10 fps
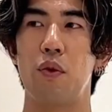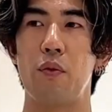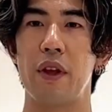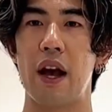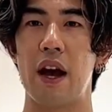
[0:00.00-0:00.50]

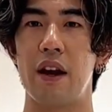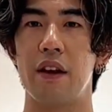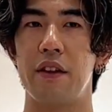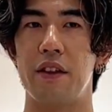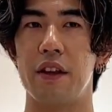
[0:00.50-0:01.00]
When we
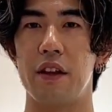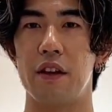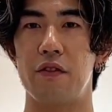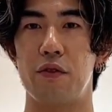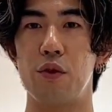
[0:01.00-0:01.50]
added
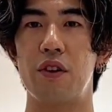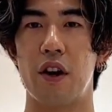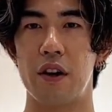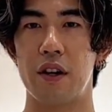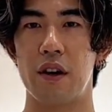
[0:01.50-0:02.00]
the food
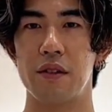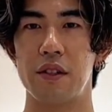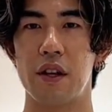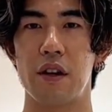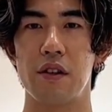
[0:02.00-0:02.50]
cart
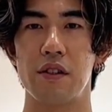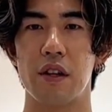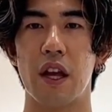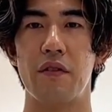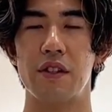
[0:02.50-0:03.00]
downstairs,
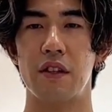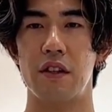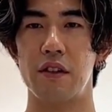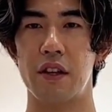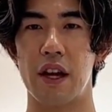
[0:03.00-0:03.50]
it gave us a
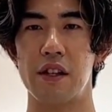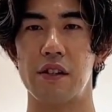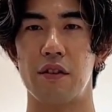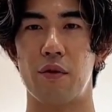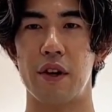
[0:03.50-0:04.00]
little
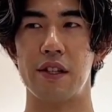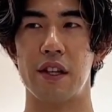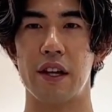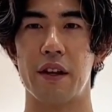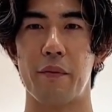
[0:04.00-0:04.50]
taste of what it's like to